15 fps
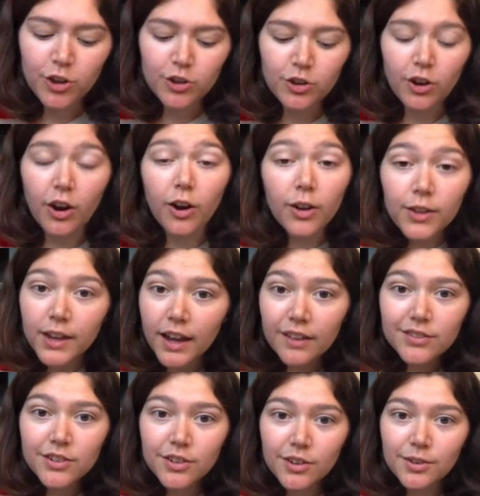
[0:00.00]
All you have
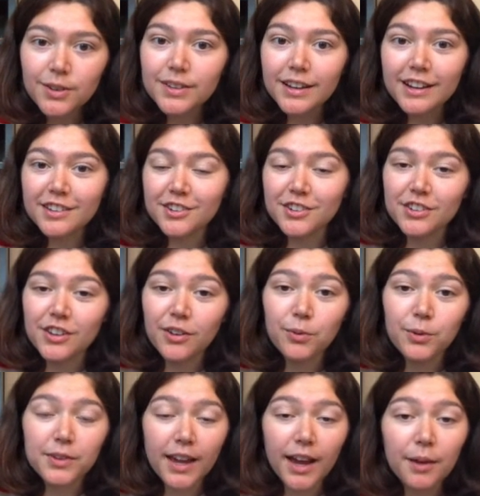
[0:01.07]
to do is ask yourself
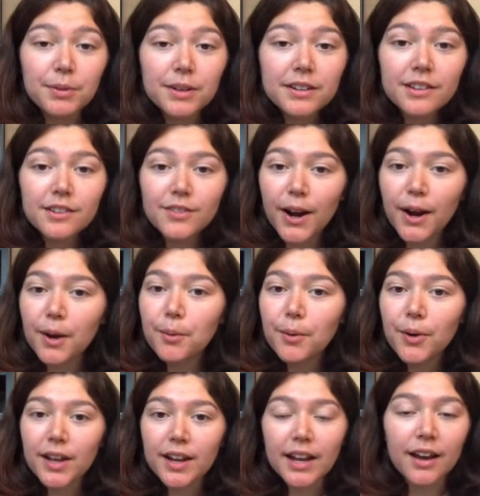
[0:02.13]
what's happening to the variable
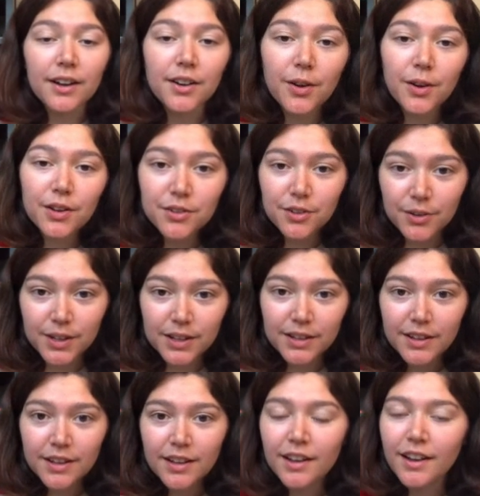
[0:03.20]
and how do you undo it.
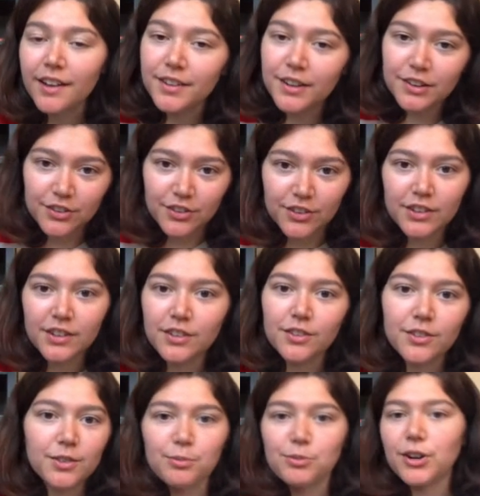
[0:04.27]
And then you just need to do
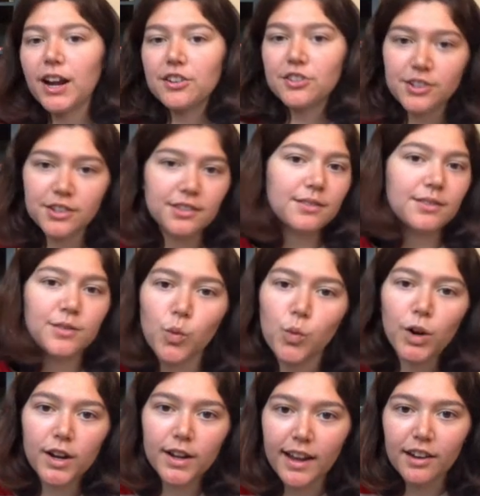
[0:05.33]
some fraction
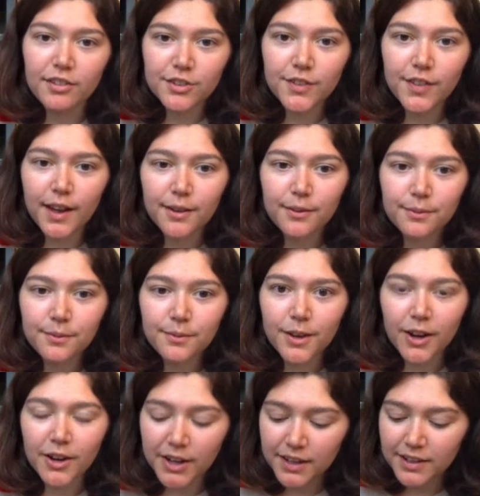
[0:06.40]
work after that.
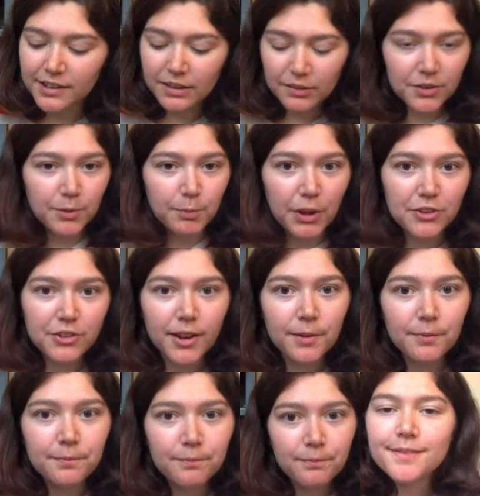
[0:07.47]
All right, give it your best shot.
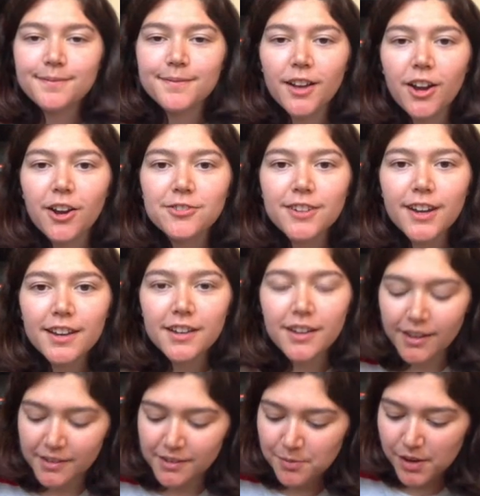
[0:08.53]
All right,
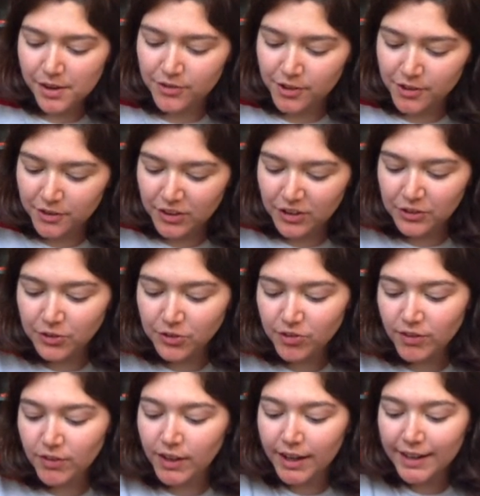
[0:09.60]
awesome effort. So you should
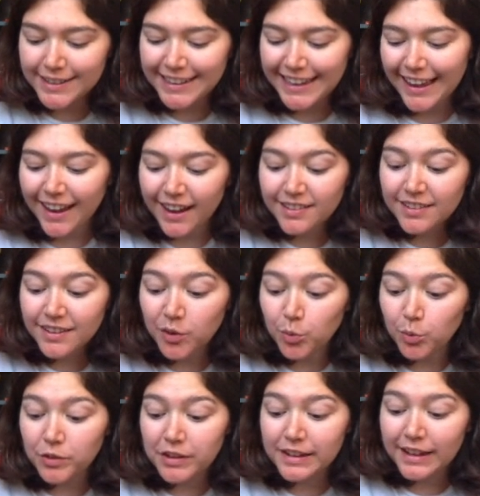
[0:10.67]
have gotten x
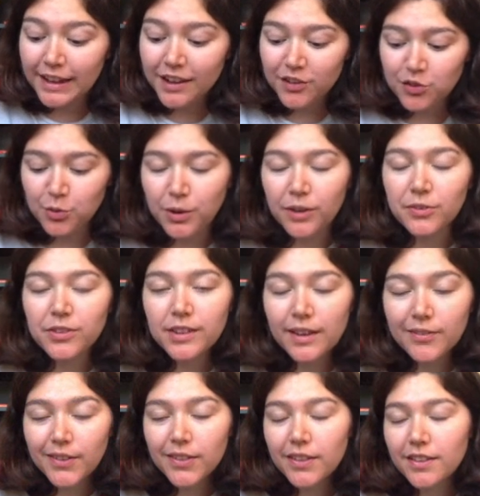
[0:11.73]
equals negative
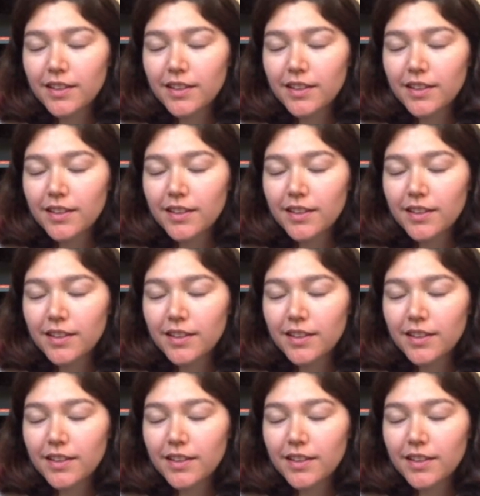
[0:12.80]
12/7,